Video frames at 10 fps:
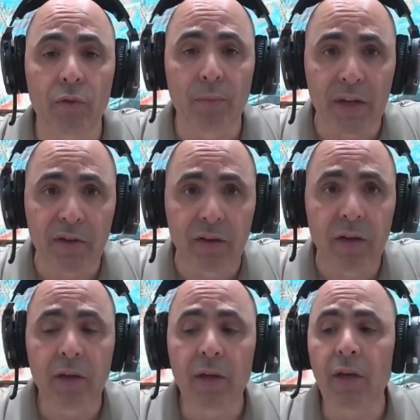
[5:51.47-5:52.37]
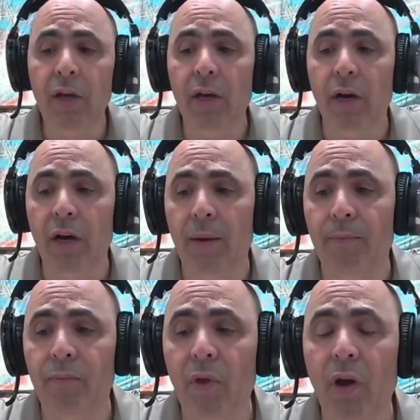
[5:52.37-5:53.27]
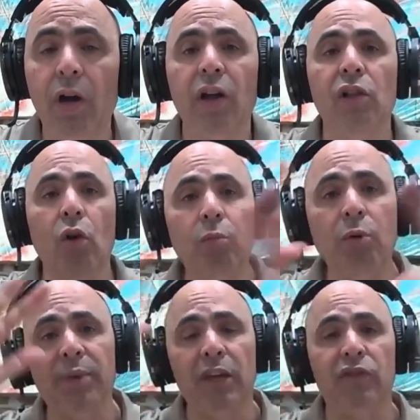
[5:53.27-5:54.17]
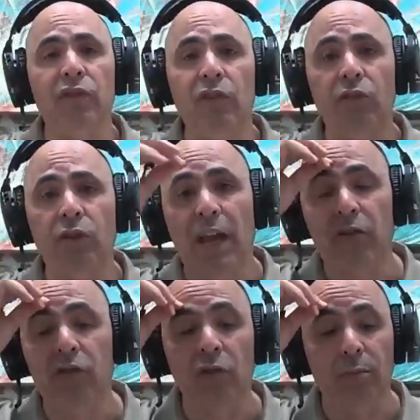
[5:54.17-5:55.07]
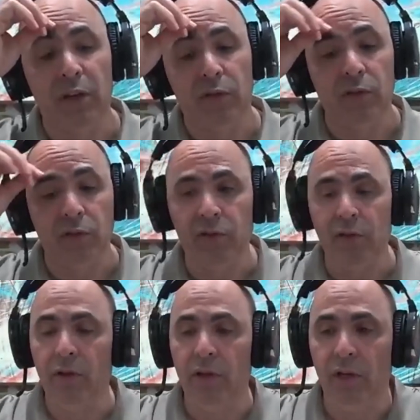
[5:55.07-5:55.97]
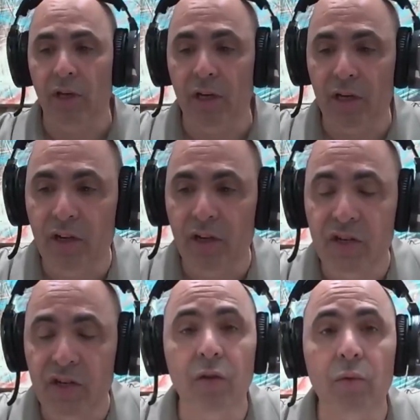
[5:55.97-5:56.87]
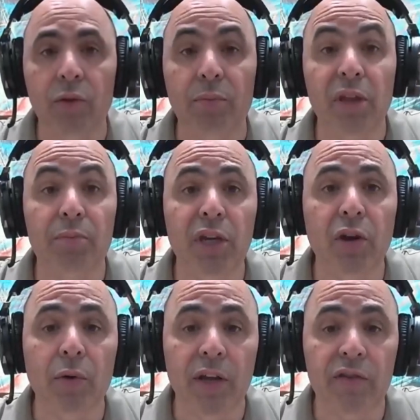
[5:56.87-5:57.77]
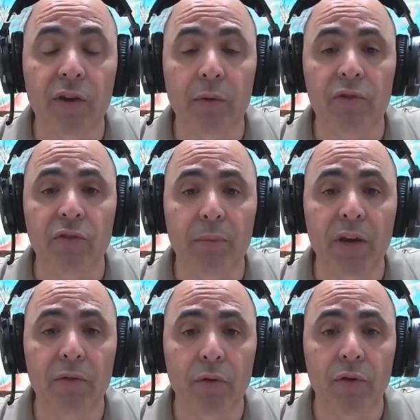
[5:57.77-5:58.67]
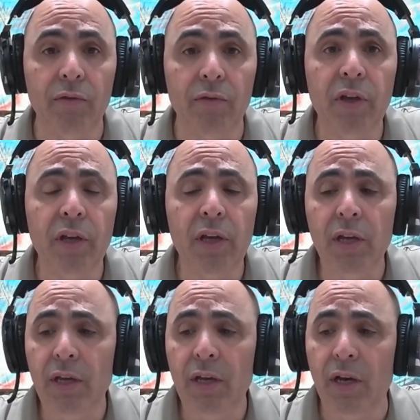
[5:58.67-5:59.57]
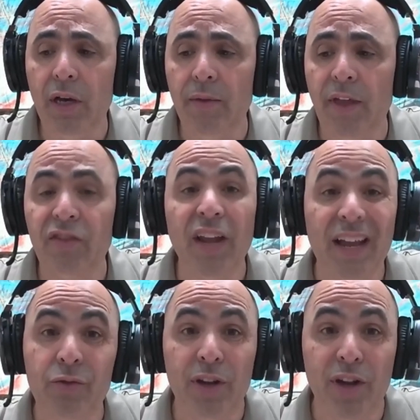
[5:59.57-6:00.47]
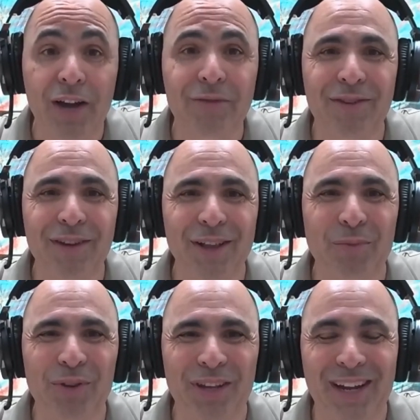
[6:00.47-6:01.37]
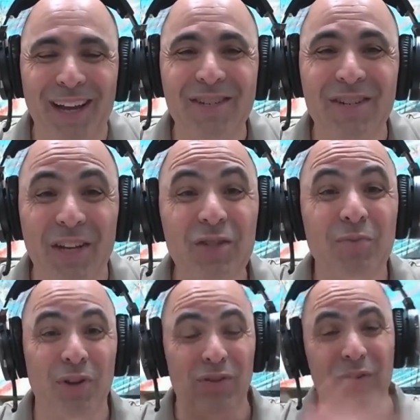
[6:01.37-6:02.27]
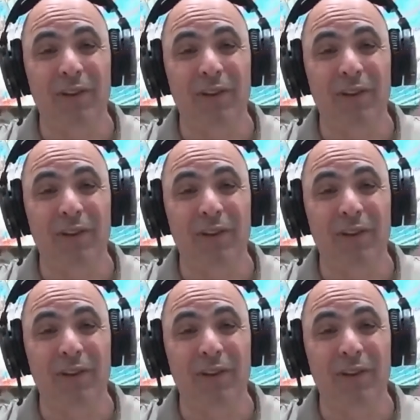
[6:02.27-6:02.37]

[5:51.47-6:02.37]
through Meta. On a global basis, international basis, the contender would be the Pico headset, which you may have heard of. That's actually not available in the United States, but it's